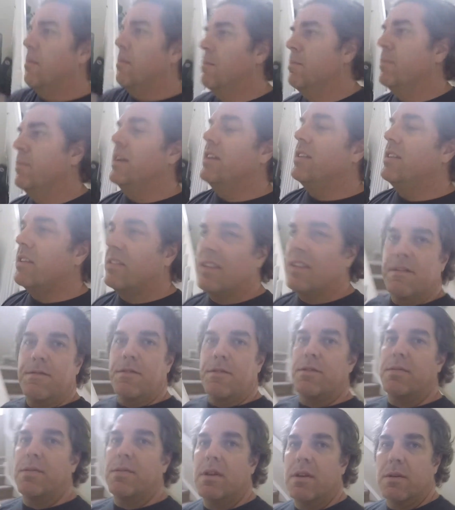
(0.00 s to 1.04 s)
he does that for
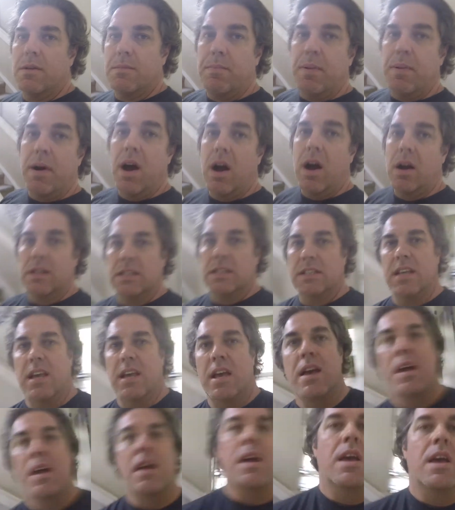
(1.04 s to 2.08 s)

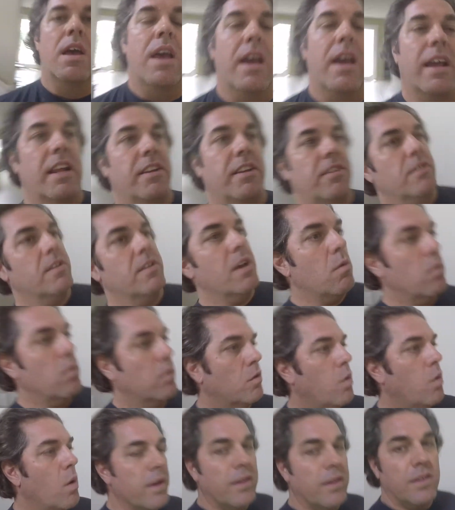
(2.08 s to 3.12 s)
$300. And I do that
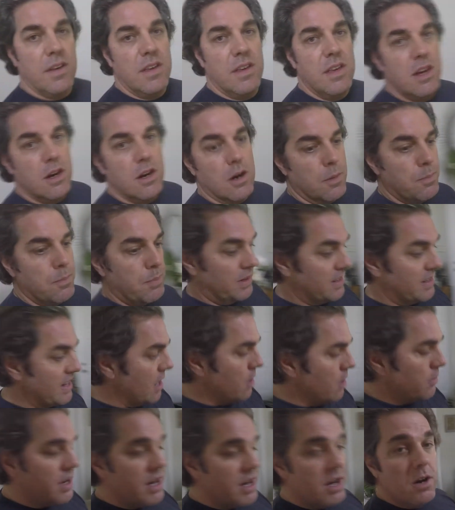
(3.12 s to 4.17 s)
twice a year. But
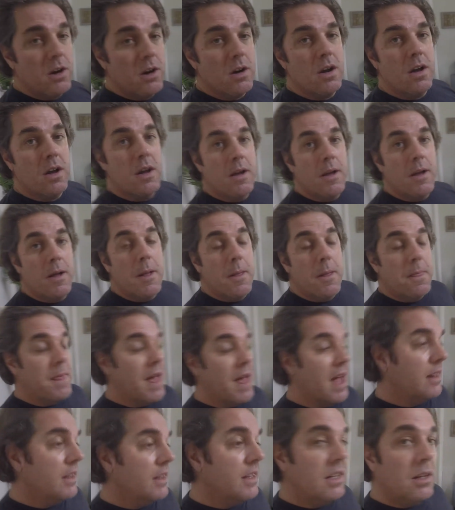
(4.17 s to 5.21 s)
down here,
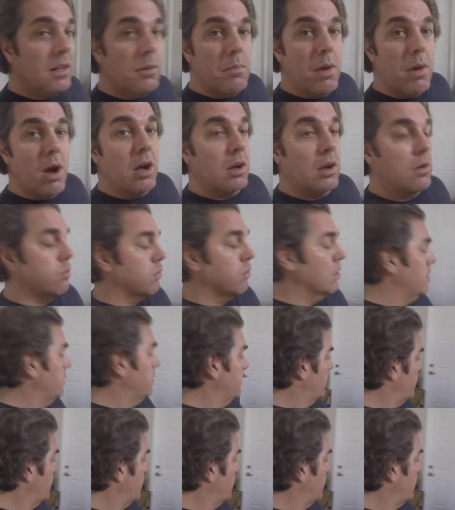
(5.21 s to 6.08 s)
that little mug runs